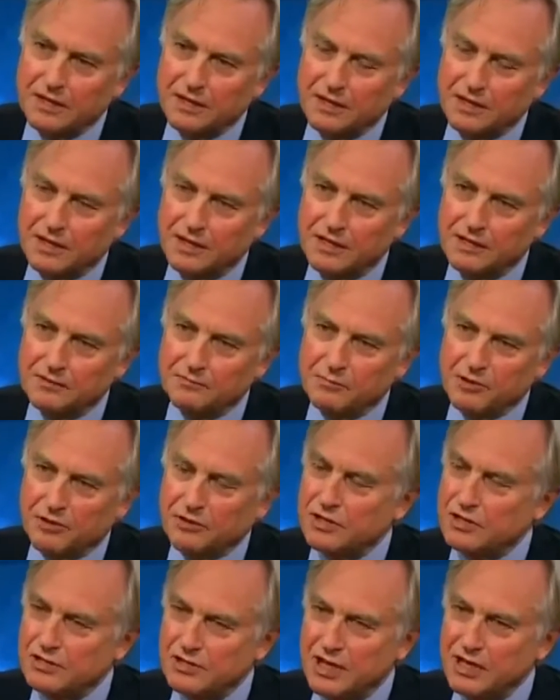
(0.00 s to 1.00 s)
uh,
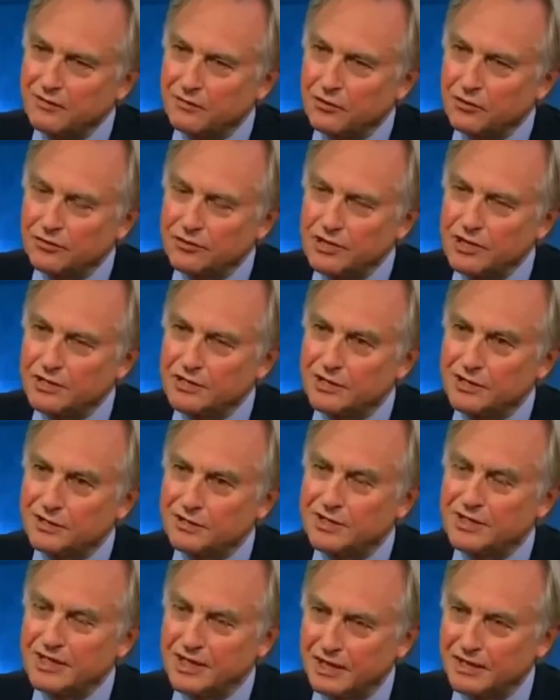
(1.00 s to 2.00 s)
because it's a hell of a lot easier
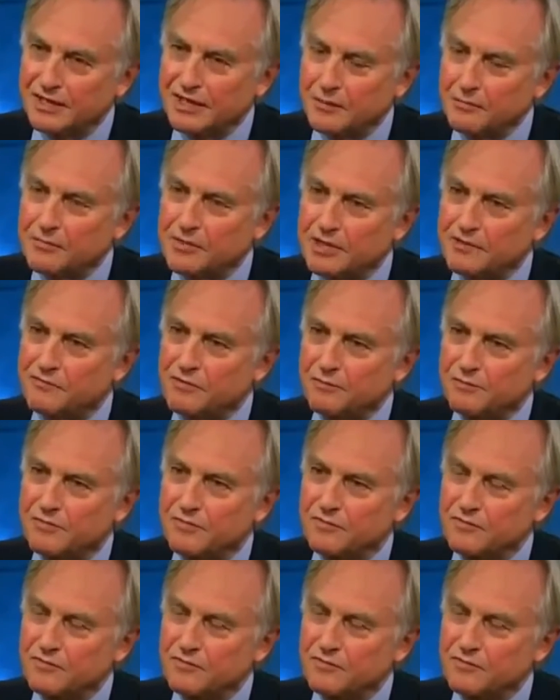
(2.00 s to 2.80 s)
to get something from,